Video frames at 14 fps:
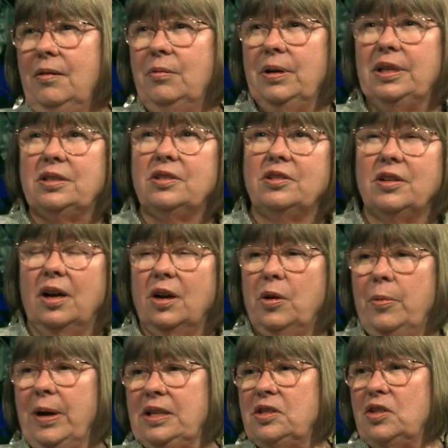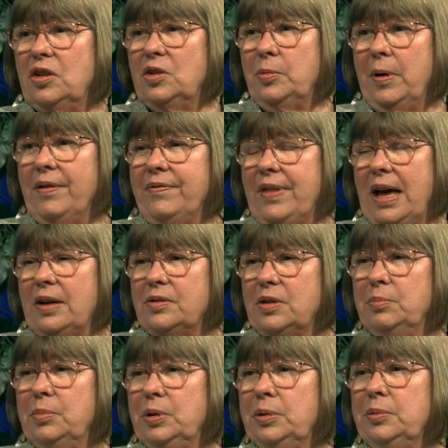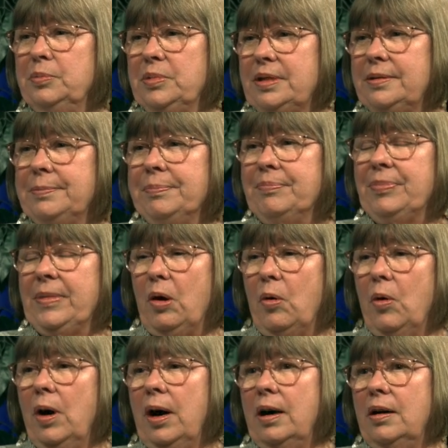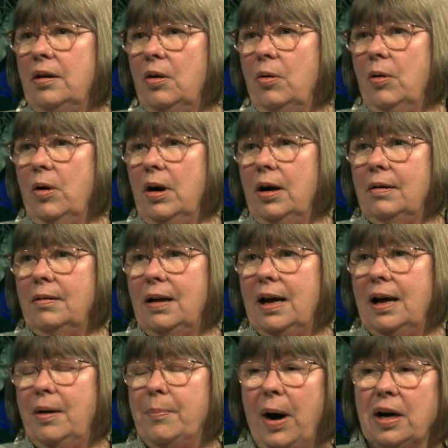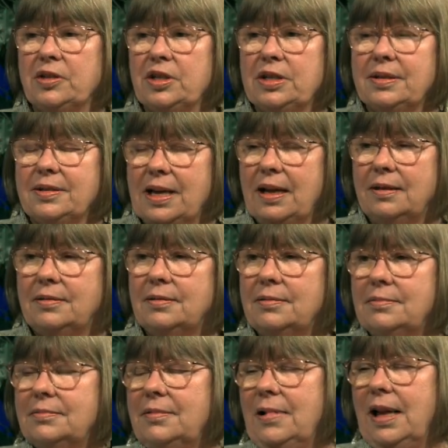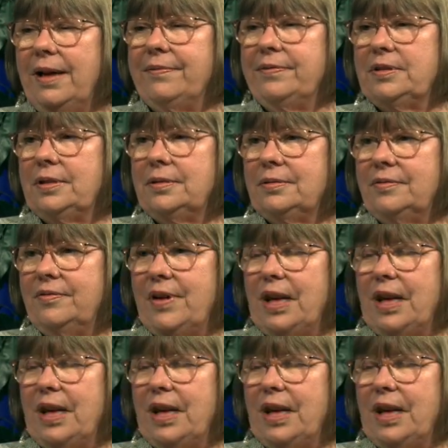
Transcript: which equates to 12,000 booms or or uh, barges that left That's